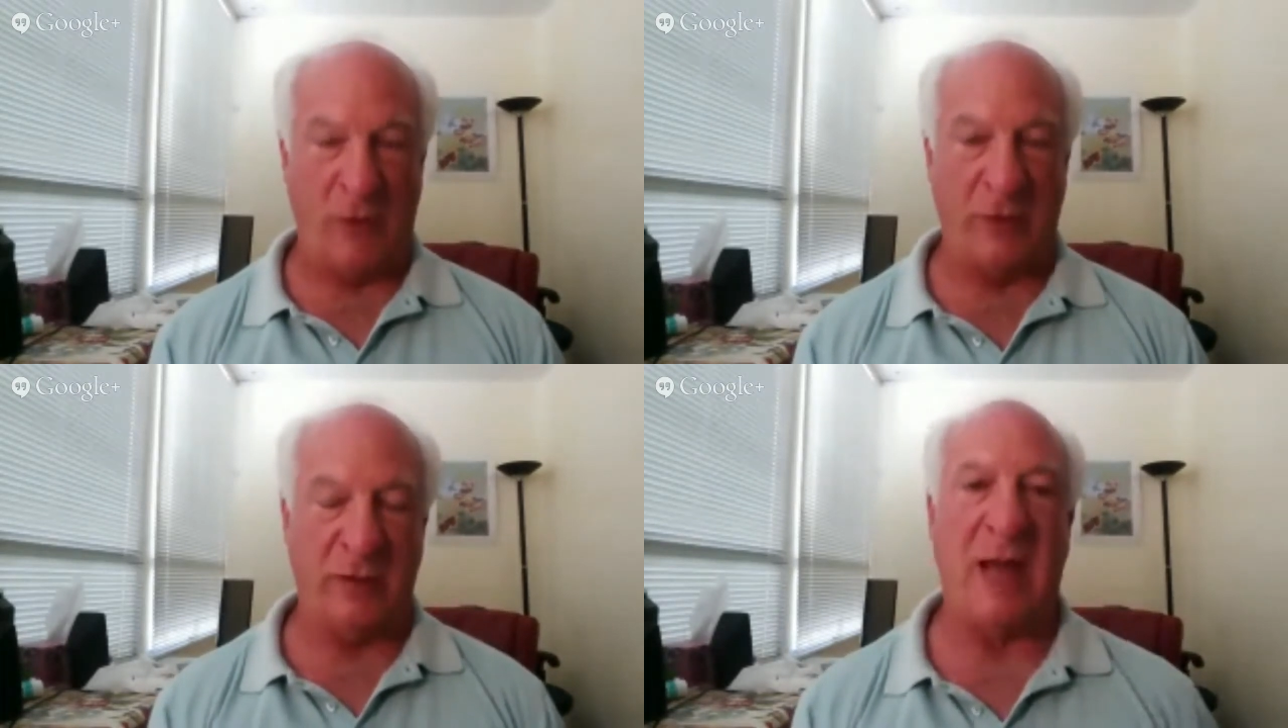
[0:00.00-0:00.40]

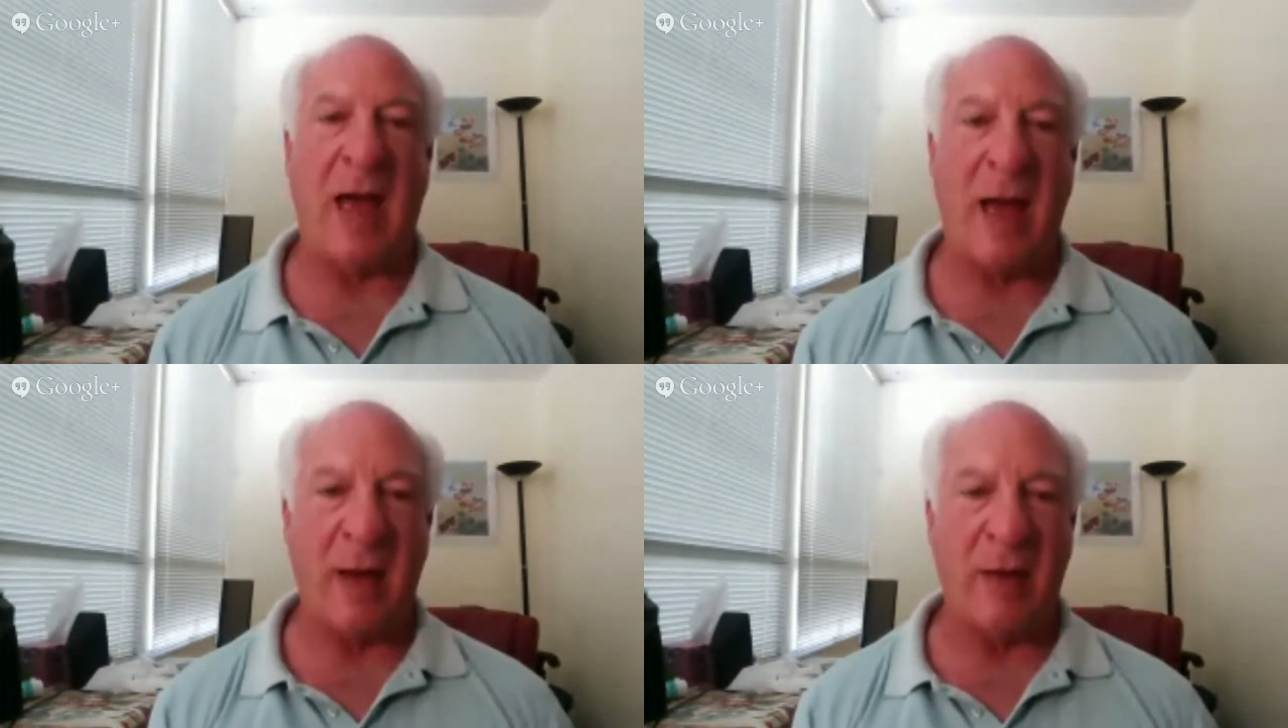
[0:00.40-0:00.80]
does he
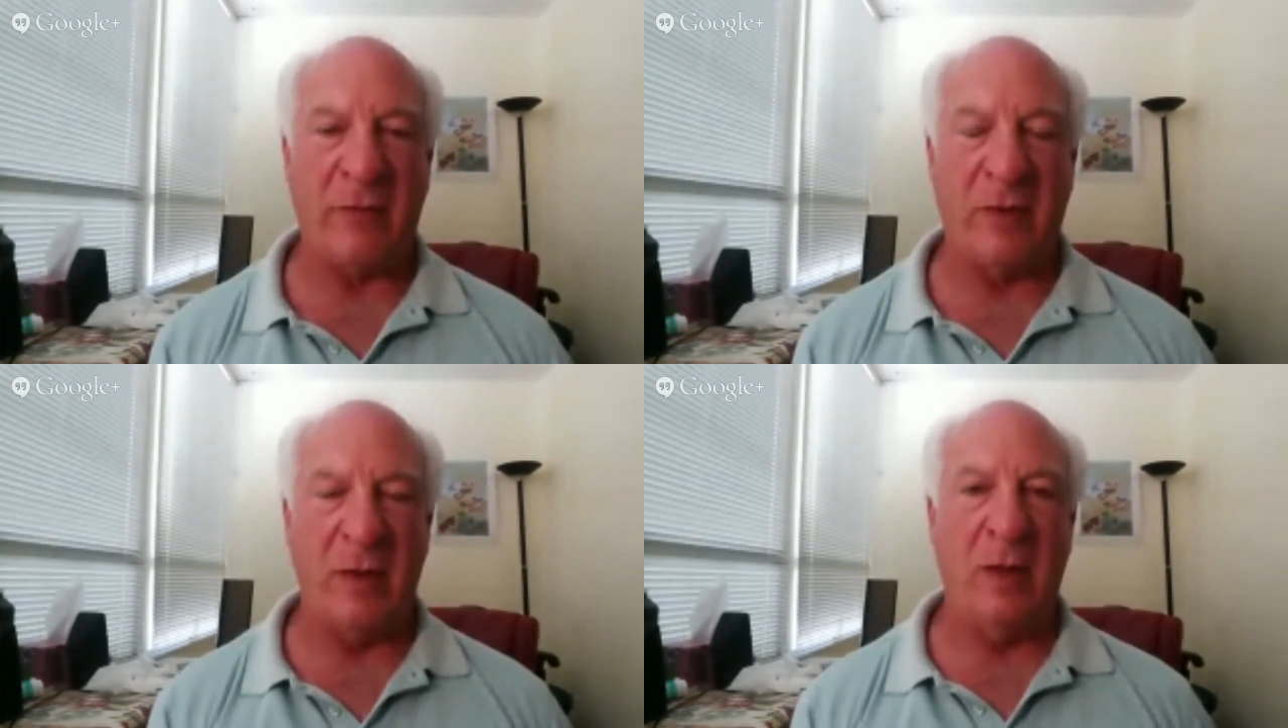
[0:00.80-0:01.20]

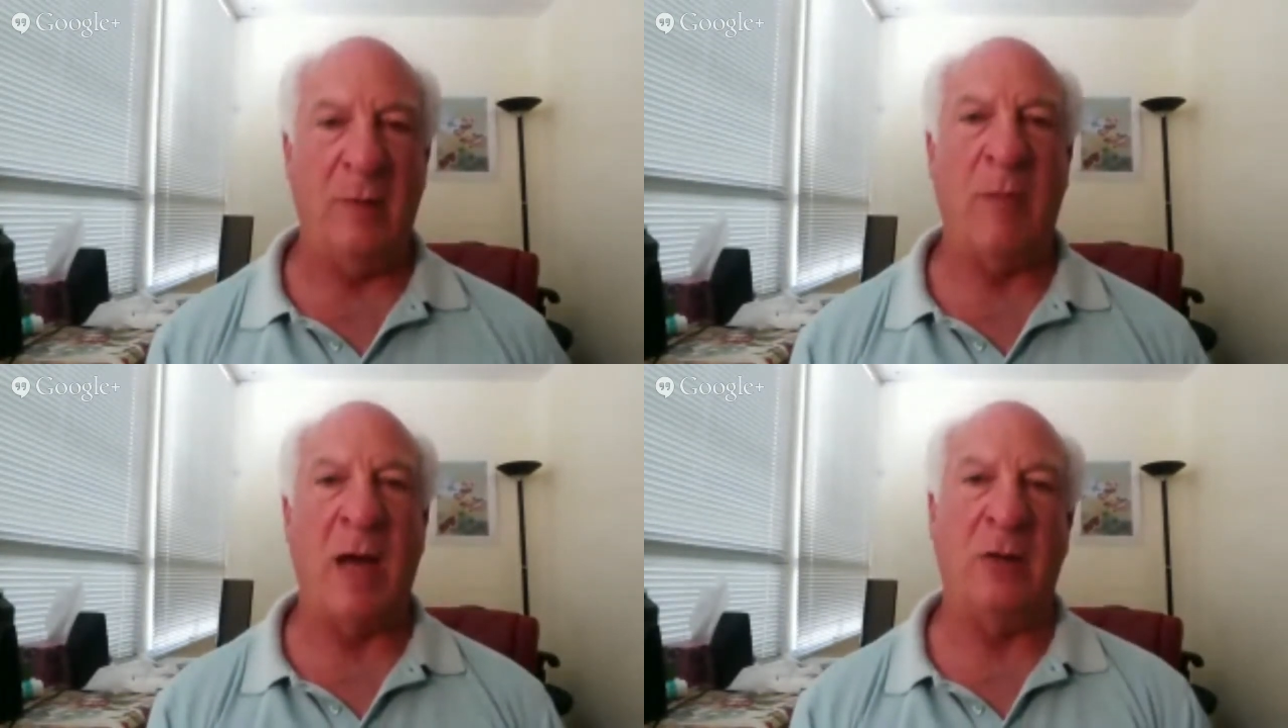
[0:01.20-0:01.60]
have
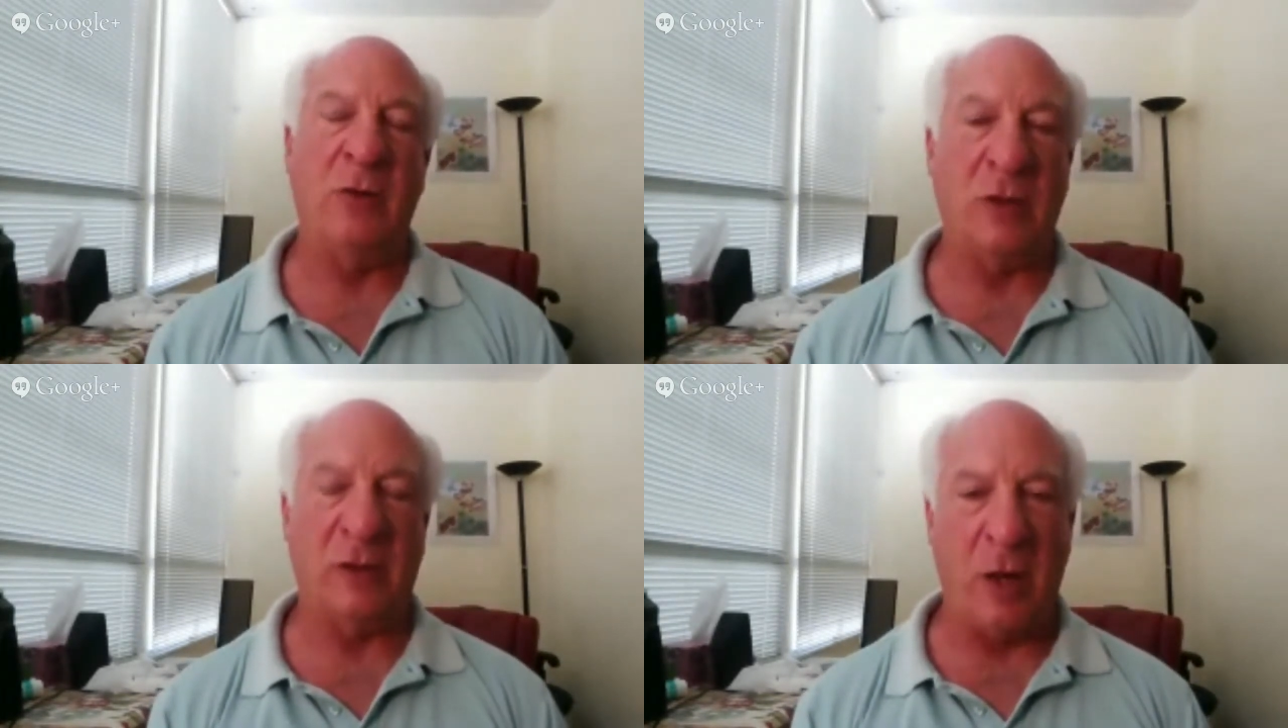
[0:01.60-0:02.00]

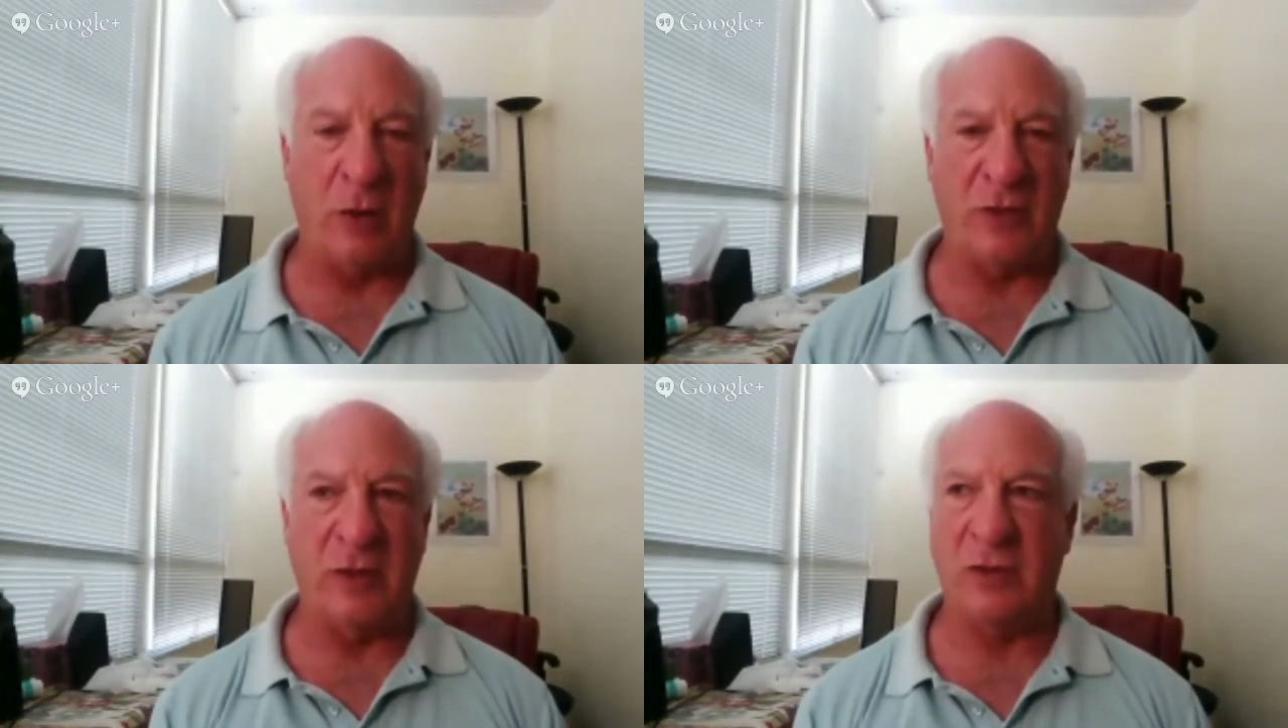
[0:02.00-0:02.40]

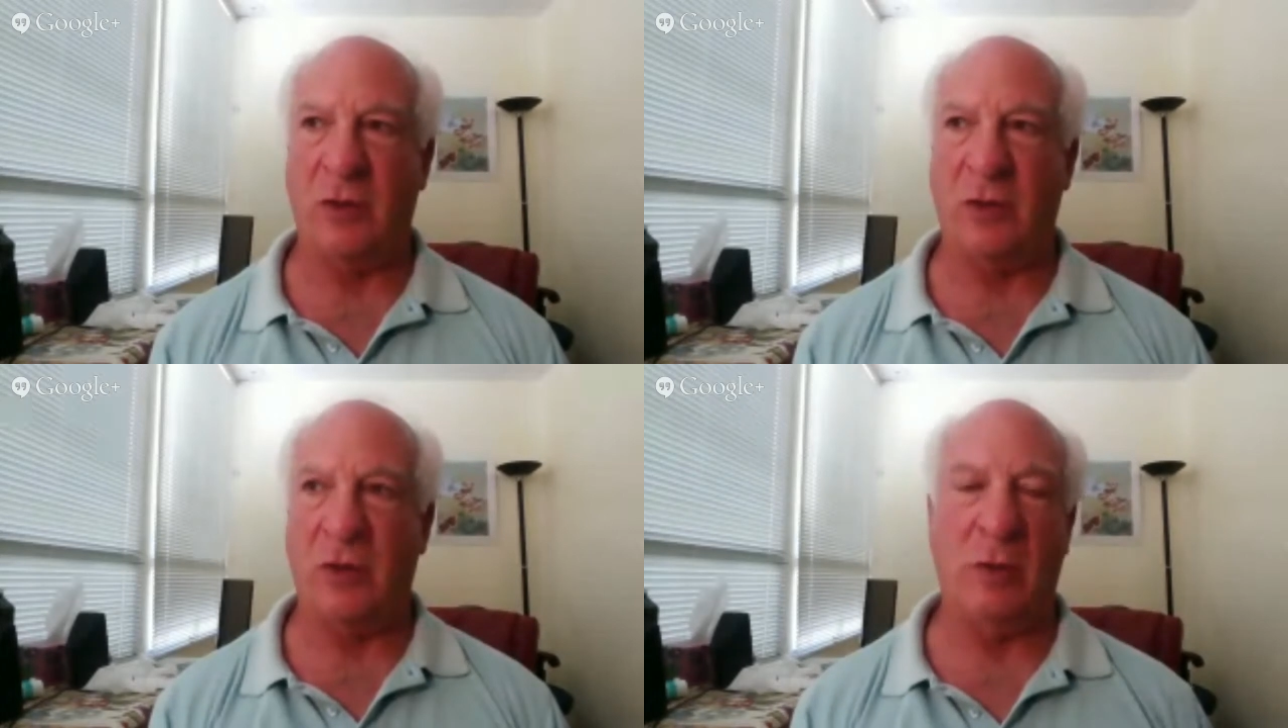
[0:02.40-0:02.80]
mononucleosis
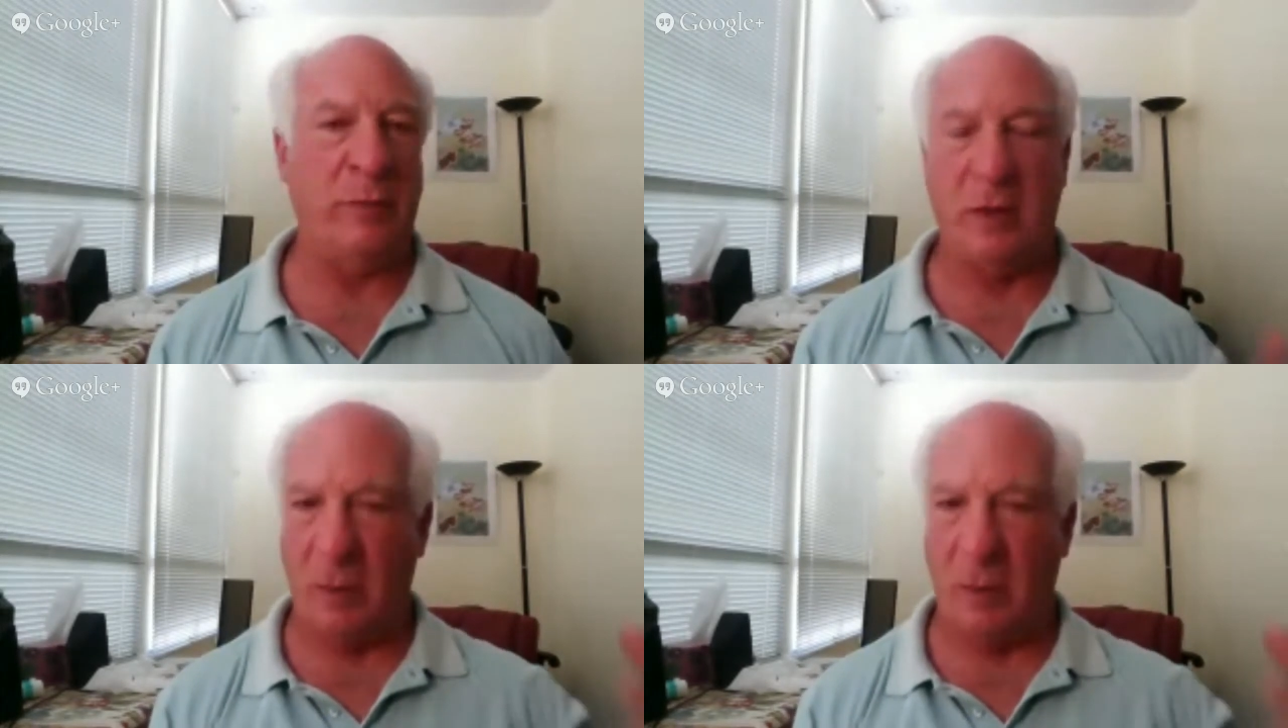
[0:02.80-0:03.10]
or,